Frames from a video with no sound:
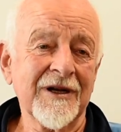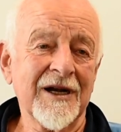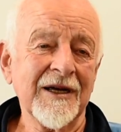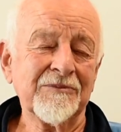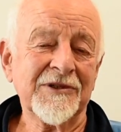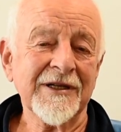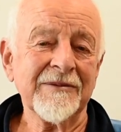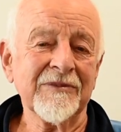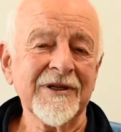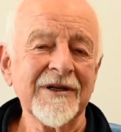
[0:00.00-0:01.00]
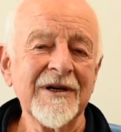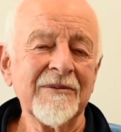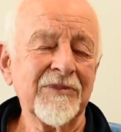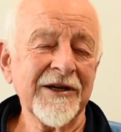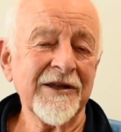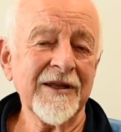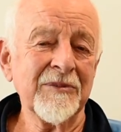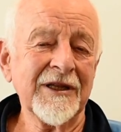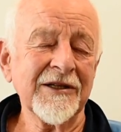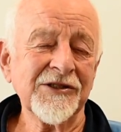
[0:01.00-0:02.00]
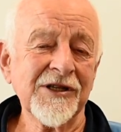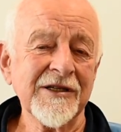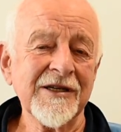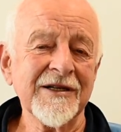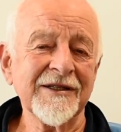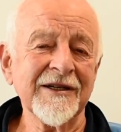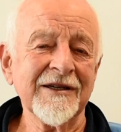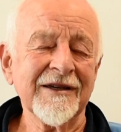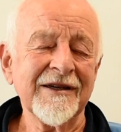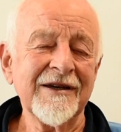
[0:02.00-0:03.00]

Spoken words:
club team, played in the Midlands League, I think.